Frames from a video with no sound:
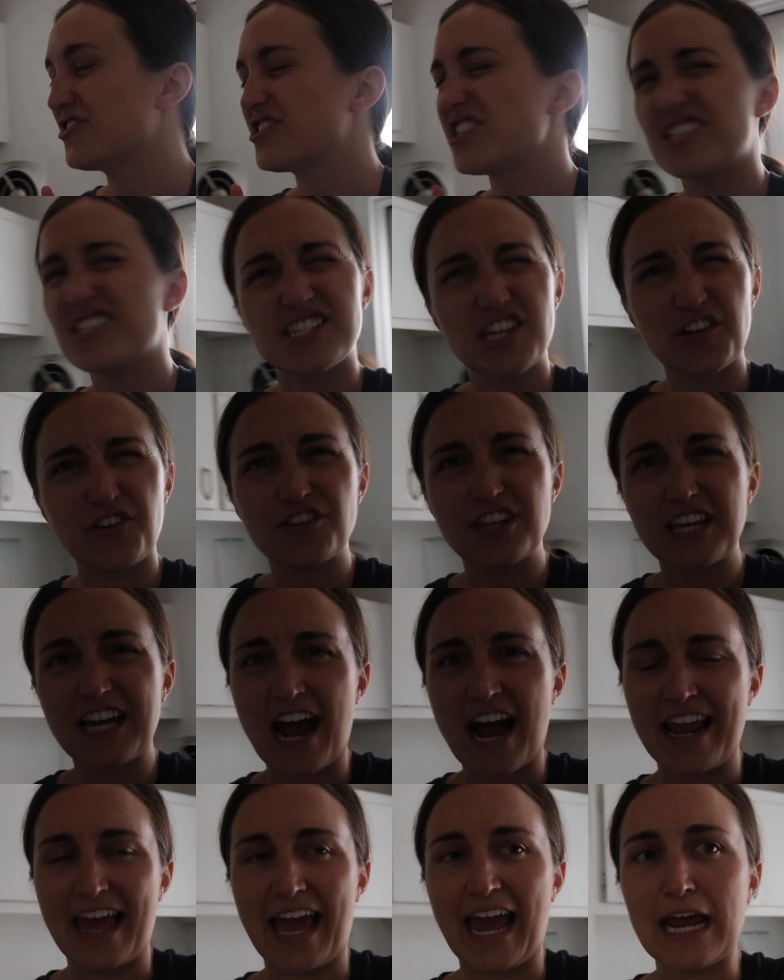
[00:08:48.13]
used to secretly
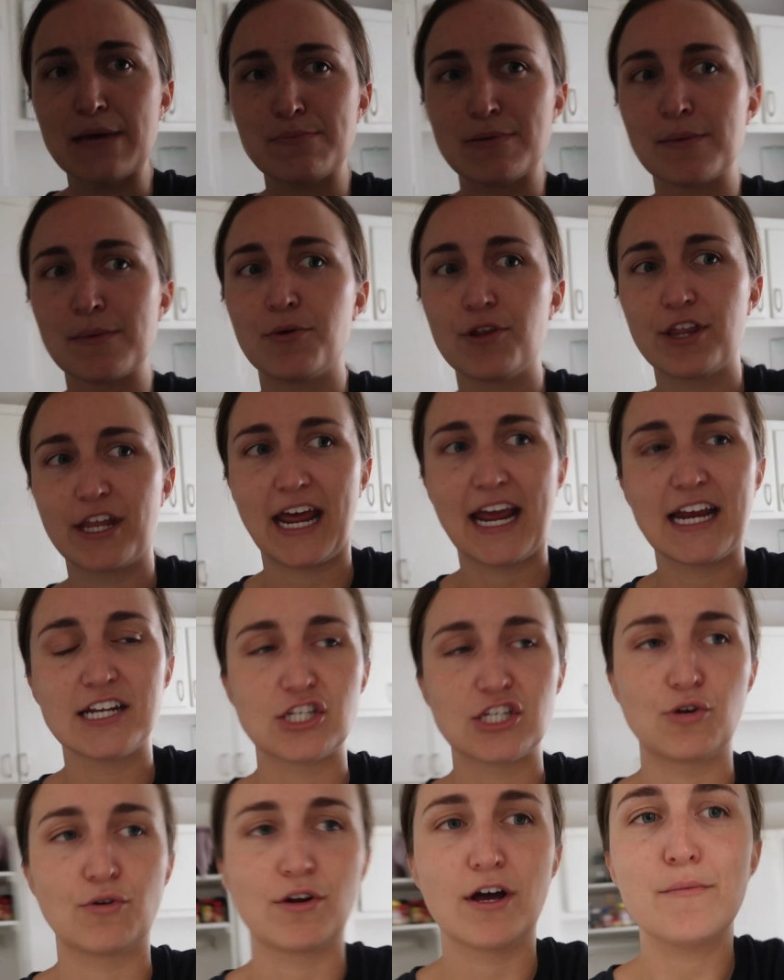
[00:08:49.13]
kind of hate people that ate
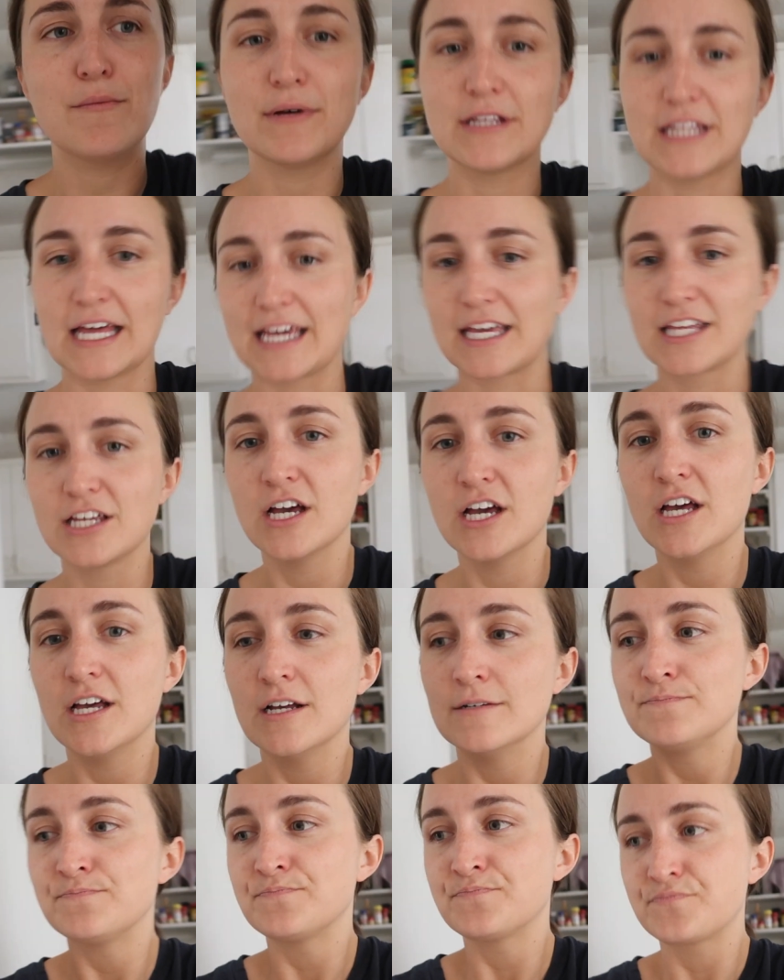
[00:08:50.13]
tuna, but like
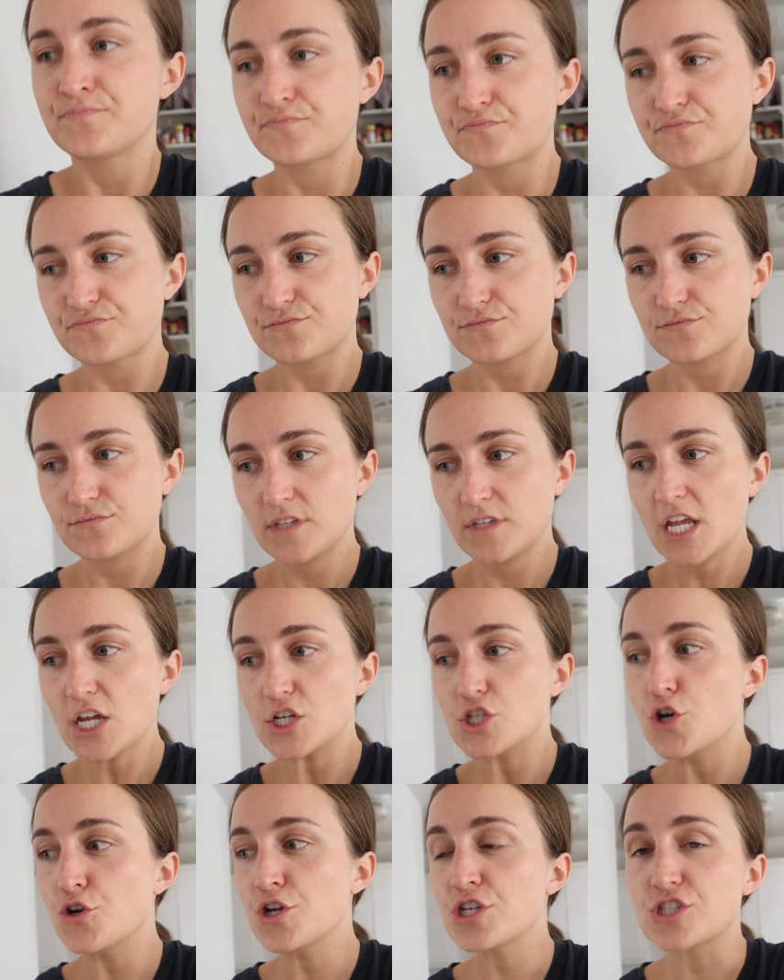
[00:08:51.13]

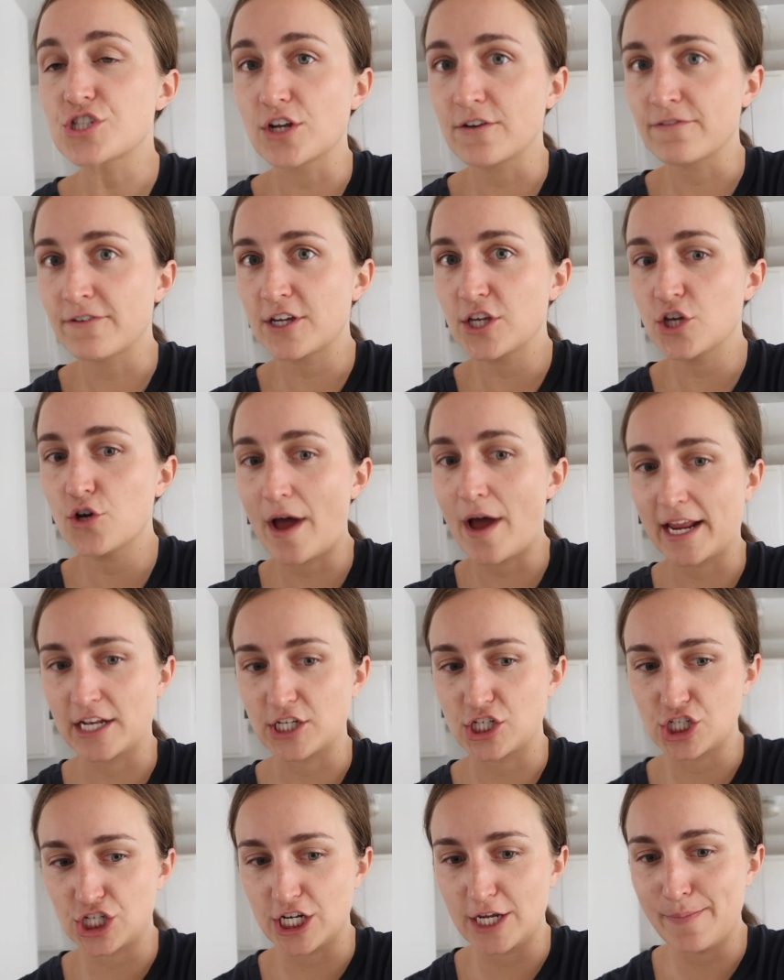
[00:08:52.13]
tuna's good for you and
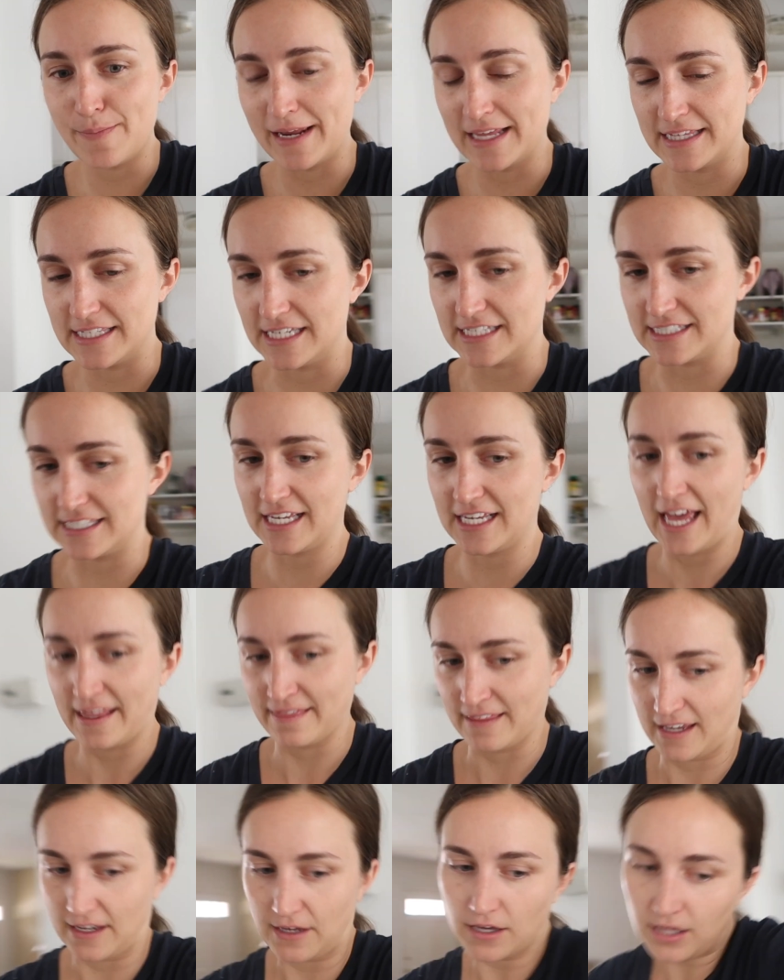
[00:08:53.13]
it's cheap and it's easy and
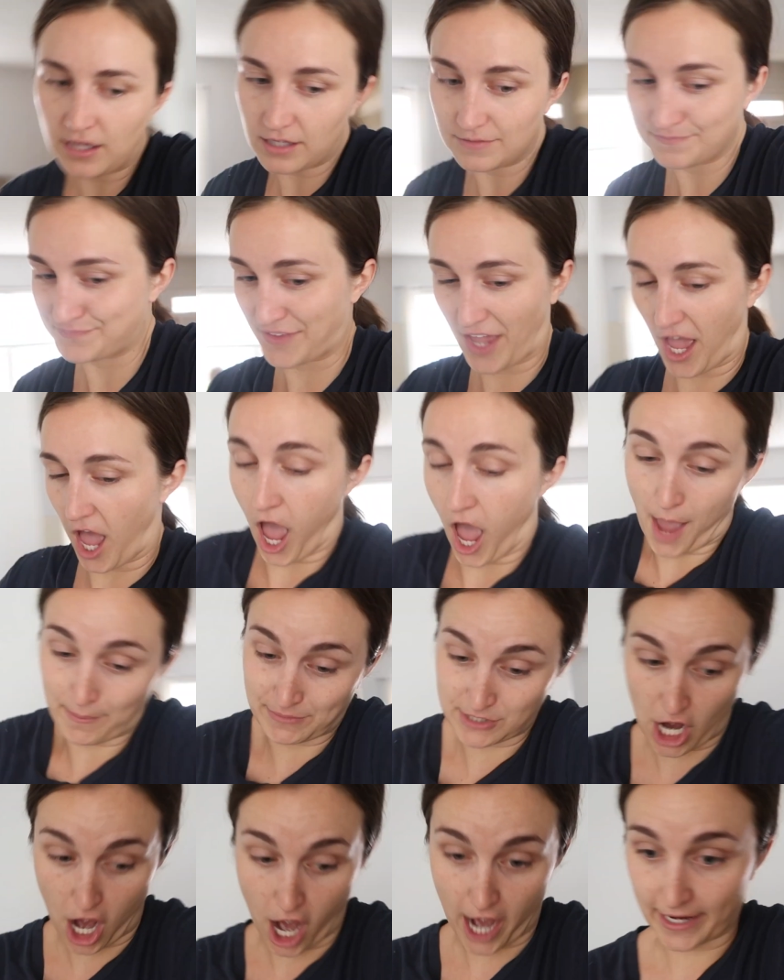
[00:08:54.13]
like,
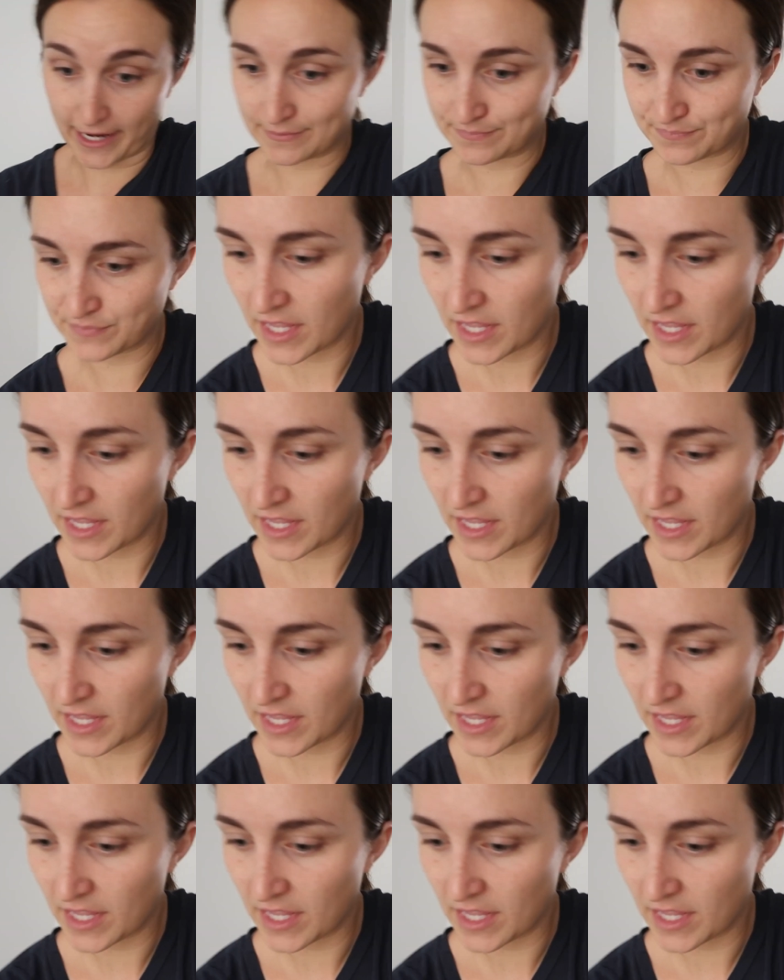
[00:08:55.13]
sorry.